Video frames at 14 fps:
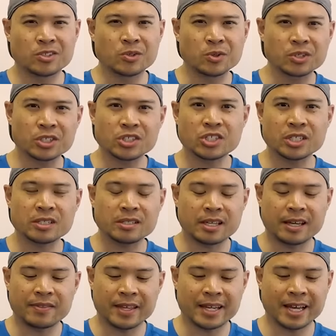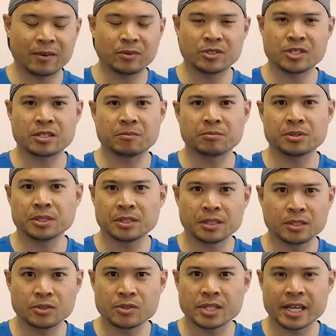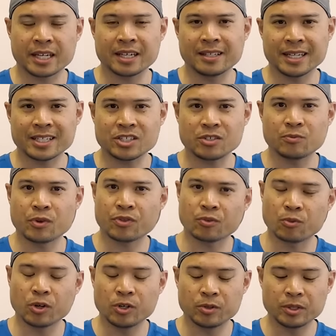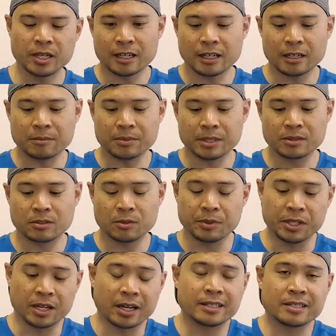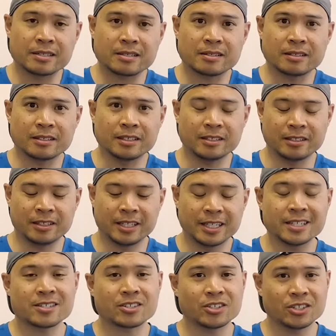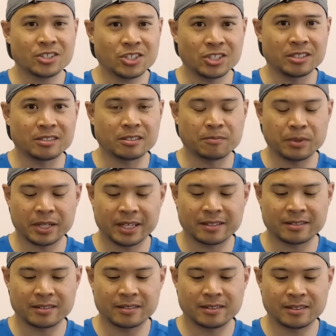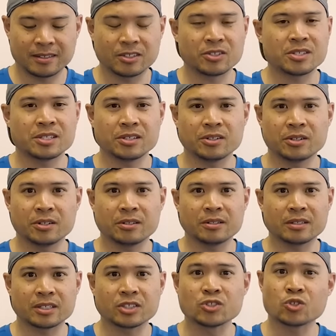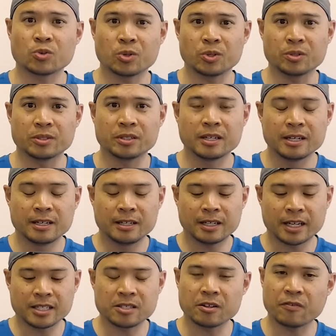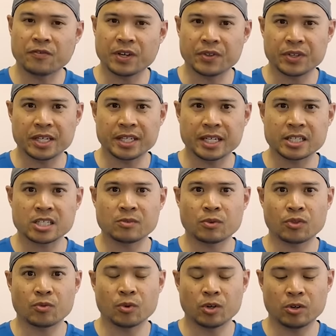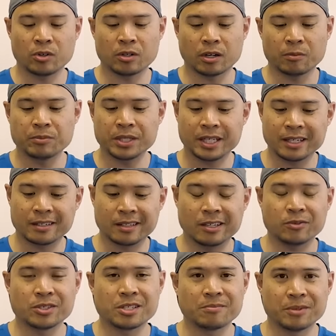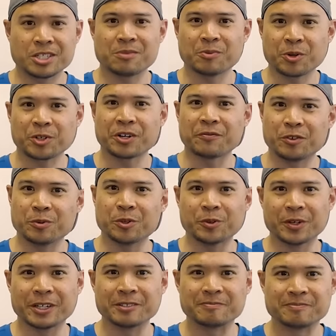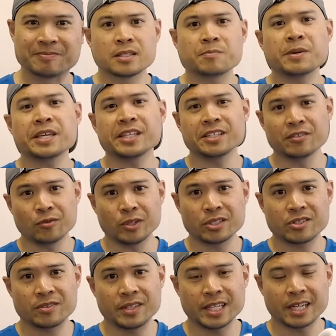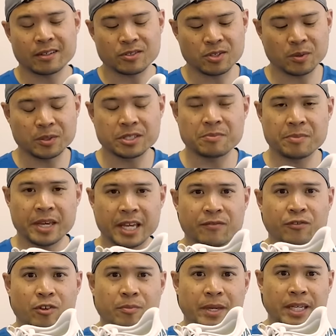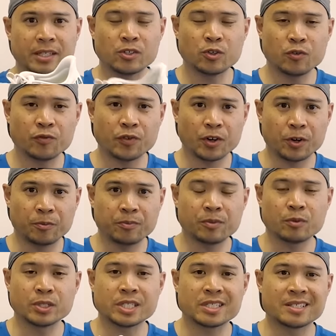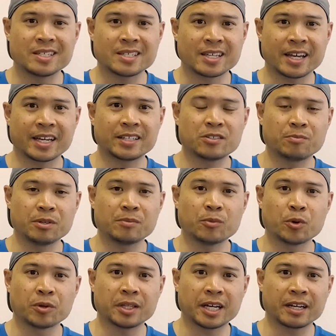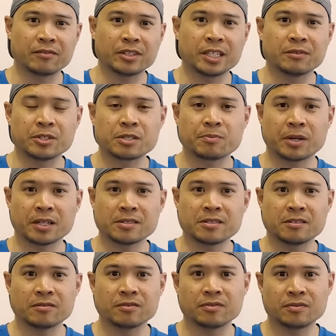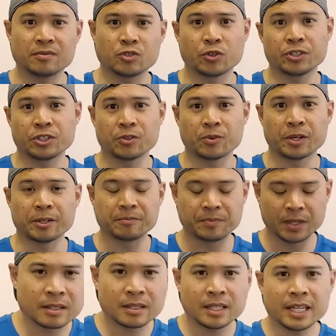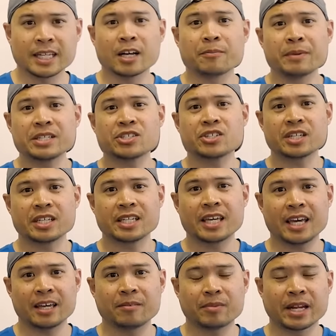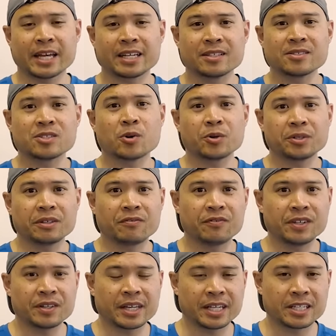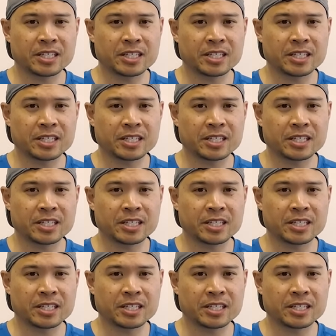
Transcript: too cushioned and then I would just completely lose that connection with the road. Uh, but to be honest, it is cushioned, but they're still controlled. I still felt the connection with the road, albeit it was a much more comfortable run. Speaking of which, the outsole is made from a new foam, which is designed to be more lively and responsive during your run. And I'll mention it again, but I can totally feel that